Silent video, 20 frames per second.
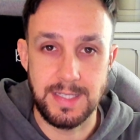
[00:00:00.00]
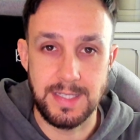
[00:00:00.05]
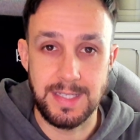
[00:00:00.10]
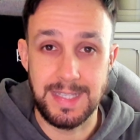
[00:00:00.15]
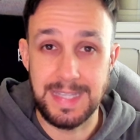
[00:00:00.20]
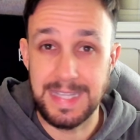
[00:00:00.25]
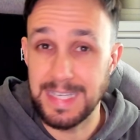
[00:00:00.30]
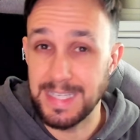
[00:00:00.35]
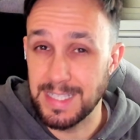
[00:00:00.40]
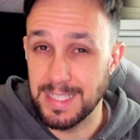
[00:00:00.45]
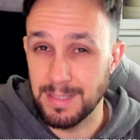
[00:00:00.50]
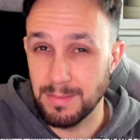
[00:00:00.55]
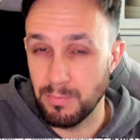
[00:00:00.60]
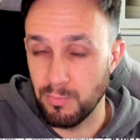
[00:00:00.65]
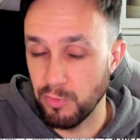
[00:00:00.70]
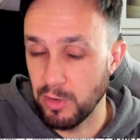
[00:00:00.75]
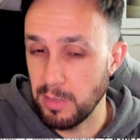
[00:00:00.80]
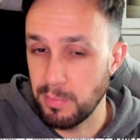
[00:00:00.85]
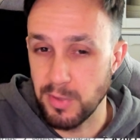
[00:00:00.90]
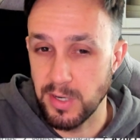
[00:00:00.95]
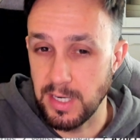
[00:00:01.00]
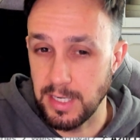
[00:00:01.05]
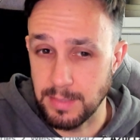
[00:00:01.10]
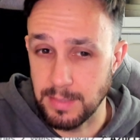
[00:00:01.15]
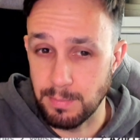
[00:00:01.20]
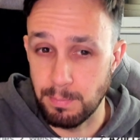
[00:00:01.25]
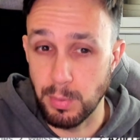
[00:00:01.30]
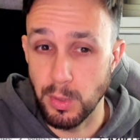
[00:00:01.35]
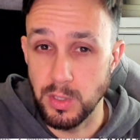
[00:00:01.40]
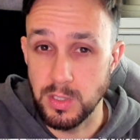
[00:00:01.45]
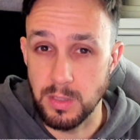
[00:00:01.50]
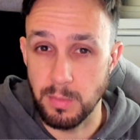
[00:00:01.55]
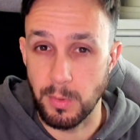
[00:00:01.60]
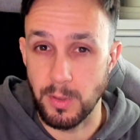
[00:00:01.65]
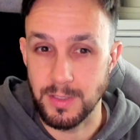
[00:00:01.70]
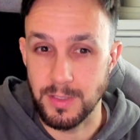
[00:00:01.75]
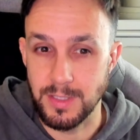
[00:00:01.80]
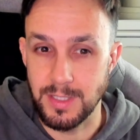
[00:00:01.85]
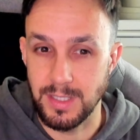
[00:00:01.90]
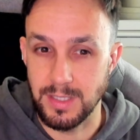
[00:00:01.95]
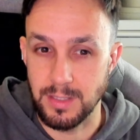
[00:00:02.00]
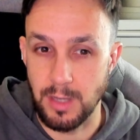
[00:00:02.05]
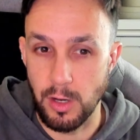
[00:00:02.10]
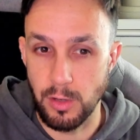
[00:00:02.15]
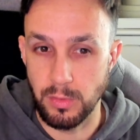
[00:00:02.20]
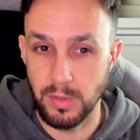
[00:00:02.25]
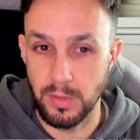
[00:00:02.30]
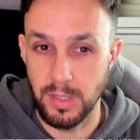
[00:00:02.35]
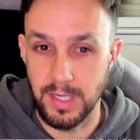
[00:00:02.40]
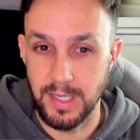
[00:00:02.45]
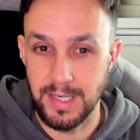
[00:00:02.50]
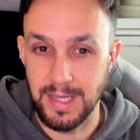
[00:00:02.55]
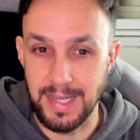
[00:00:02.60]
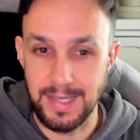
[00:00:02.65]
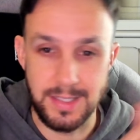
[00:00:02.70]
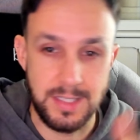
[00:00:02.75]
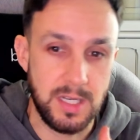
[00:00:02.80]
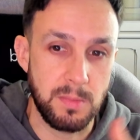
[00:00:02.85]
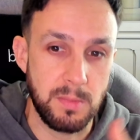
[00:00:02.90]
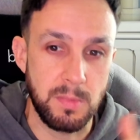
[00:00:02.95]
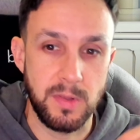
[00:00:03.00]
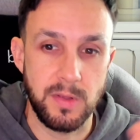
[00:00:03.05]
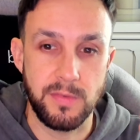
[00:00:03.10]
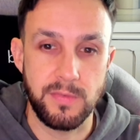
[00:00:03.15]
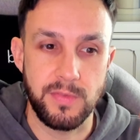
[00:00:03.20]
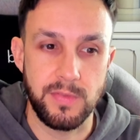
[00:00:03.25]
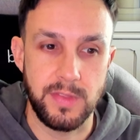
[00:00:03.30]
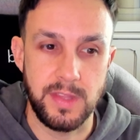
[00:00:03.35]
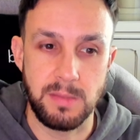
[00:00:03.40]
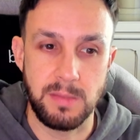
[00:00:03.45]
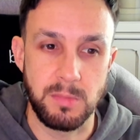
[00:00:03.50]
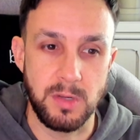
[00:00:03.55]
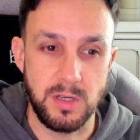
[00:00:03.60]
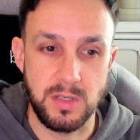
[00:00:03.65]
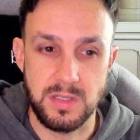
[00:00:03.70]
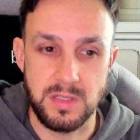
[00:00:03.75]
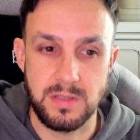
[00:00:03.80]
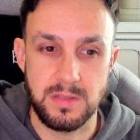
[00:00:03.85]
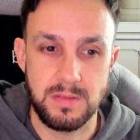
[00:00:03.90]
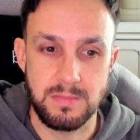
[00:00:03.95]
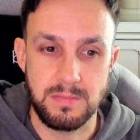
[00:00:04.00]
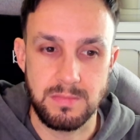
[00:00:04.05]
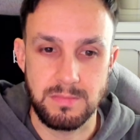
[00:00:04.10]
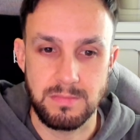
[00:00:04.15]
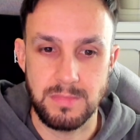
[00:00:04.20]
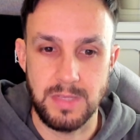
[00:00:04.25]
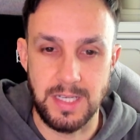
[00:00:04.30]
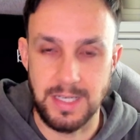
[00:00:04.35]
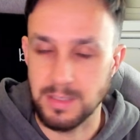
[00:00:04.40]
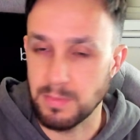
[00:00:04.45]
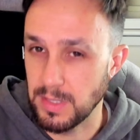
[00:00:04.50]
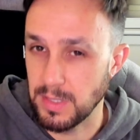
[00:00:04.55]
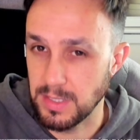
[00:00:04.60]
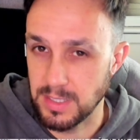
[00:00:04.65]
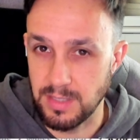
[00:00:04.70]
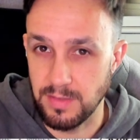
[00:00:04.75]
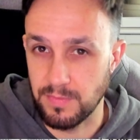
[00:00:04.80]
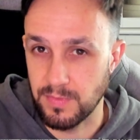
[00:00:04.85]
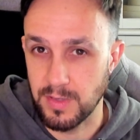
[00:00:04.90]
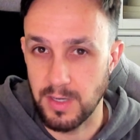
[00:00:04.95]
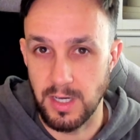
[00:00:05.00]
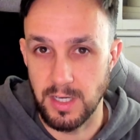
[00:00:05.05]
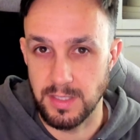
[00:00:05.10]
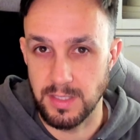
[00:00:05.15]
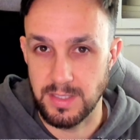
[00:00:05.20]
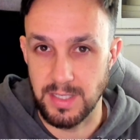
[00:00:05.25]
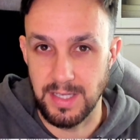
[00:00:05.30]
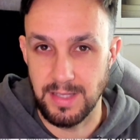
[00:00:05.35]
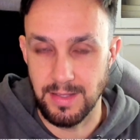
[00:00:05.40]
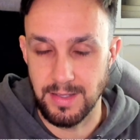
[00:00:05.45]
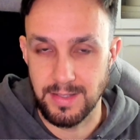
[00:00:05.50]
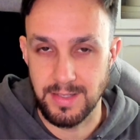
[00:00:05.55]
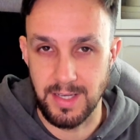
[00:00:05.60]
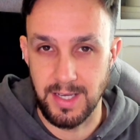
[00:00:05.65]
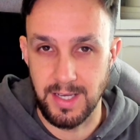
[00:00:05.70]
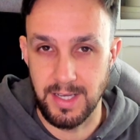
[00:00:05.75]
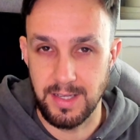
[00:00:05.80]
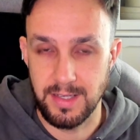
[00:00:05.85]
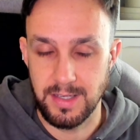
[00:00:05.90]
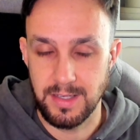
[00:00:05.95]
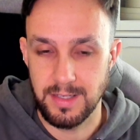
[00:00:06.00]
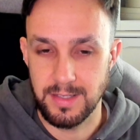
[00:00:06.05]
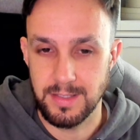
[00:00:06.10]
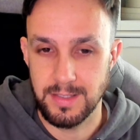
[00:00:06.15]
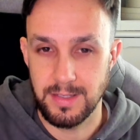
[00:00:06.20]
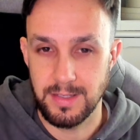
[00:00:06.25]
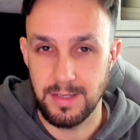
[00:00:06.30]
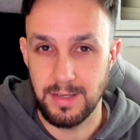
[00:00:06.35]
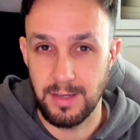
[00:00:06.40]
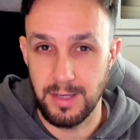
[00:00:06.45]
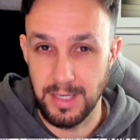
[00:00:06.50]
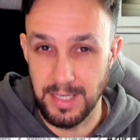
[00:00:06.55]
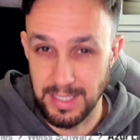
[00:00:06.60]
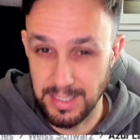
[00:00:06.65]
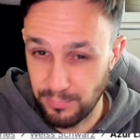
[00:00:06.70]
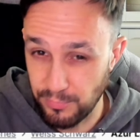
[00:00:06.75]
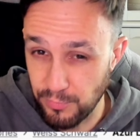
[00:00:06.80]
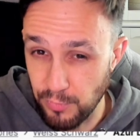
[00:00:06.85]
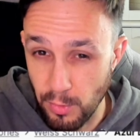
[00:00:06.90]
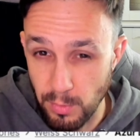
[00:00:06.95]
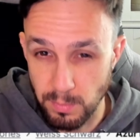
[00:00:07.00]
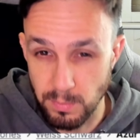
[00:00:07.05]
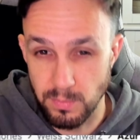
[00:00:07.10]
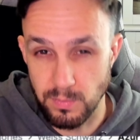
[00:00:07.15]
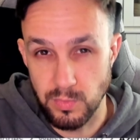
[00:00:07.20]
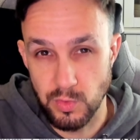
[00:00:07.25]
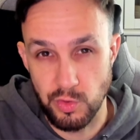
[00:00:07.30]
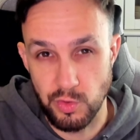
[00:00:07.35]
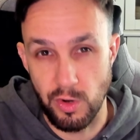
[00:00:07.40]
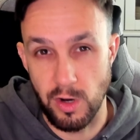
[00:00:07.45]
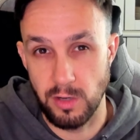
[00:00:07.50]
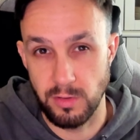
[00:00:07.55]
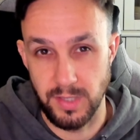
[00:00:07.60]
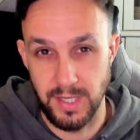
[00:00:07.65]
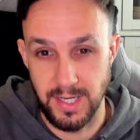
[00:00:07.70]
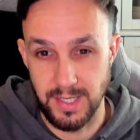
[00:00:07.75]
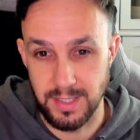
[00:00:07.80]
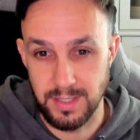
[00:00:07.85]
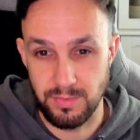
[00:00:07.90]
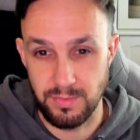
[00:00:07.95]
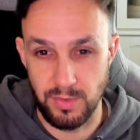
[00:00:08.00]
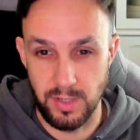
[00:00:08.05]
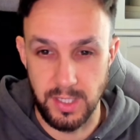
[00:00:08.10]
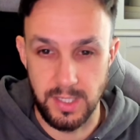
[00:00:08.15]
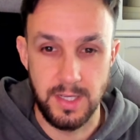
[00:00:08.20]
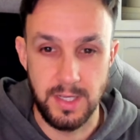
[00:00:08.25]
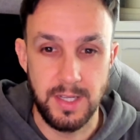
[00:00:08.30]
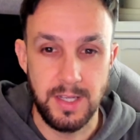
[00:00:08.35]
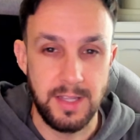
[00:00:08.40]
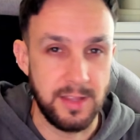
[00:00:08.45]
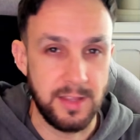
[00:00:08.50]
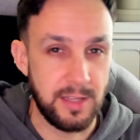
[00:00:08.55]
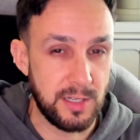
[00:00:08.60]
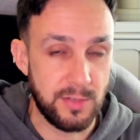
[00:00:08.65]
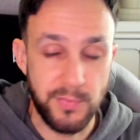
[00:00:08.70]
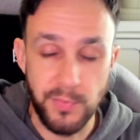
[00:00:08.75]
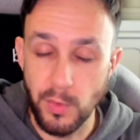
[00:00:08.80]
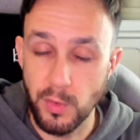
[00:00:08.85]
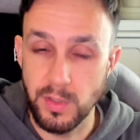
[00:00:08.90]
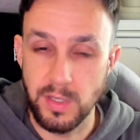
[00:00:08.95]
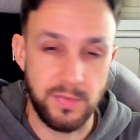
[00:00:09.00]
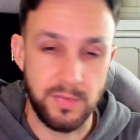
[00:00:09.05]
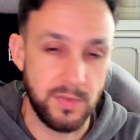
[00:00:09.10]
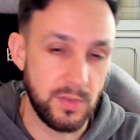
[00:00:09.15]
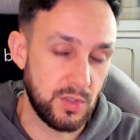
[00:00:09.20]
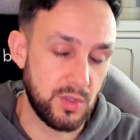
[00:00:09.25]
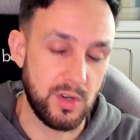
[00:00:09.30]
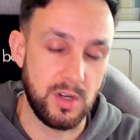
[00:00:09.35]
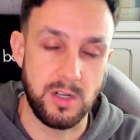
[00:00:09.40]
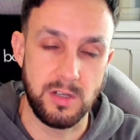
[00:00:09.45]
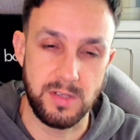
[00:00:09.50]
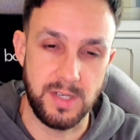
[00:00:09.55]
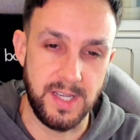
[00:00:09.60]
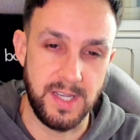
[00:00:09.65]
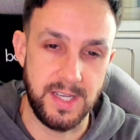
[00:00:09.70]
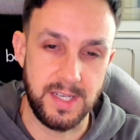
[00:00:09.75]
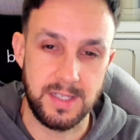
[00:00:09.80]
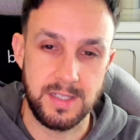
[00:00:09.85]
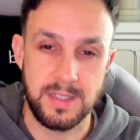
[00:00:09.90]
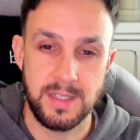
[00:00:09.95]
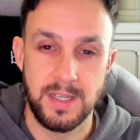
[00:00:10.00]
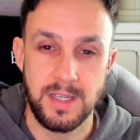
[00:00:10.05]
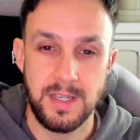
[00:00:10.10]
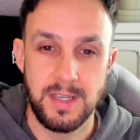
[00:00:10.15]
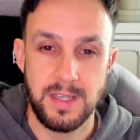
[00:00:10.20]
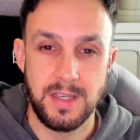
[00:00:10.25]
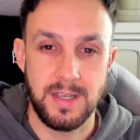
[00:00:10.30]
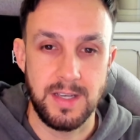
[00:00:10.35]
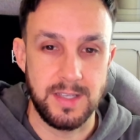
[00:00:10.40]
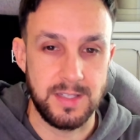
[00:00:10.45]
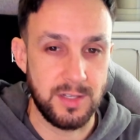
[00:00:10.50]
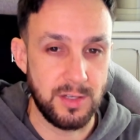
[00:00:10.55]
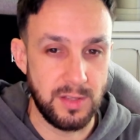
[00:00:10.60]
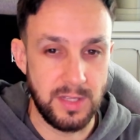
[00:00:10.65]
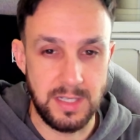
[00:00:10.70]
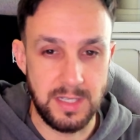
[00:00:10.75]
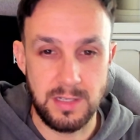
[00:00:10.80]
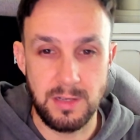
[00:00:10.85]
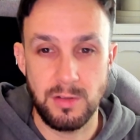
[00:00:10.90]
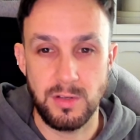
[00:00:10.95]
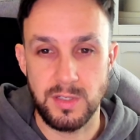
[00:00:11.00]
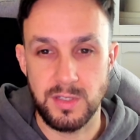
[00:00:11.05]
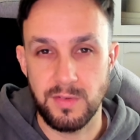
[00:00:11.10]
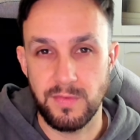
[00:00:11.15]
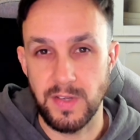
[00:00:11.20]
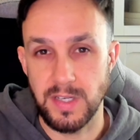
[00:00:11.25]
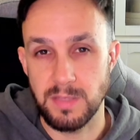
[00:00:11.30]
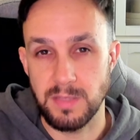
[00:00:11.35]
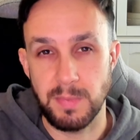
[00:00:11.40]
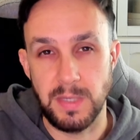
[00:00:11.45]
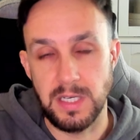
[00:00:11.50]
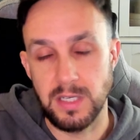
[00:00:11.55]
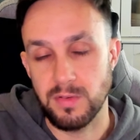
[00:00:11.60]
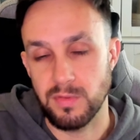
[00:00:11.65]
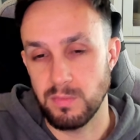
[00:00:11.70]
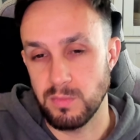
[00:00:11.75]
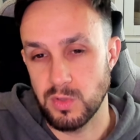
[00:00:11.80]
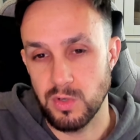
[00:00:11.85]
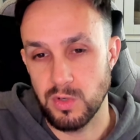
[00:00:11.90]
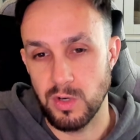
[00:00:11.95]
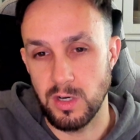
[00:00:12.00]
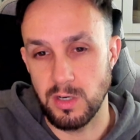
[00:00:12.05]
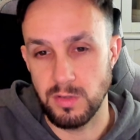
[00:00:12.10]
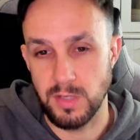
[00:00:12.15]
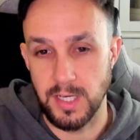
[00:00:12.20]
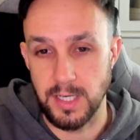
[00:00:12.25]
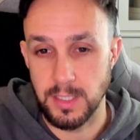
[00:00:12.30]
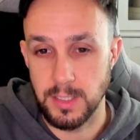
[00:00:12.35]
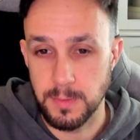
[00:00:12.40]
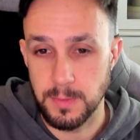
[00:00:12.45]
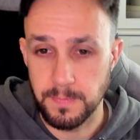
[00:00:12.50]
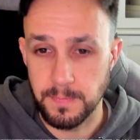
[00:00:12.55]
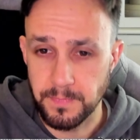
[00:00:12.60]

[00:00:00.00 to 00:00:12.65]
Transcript: this reprint is booster boxes only, and some of the most expensive cards in the set is from trial decks, right? There's 4 different trial decks, so there's lots of SPs from trial decks.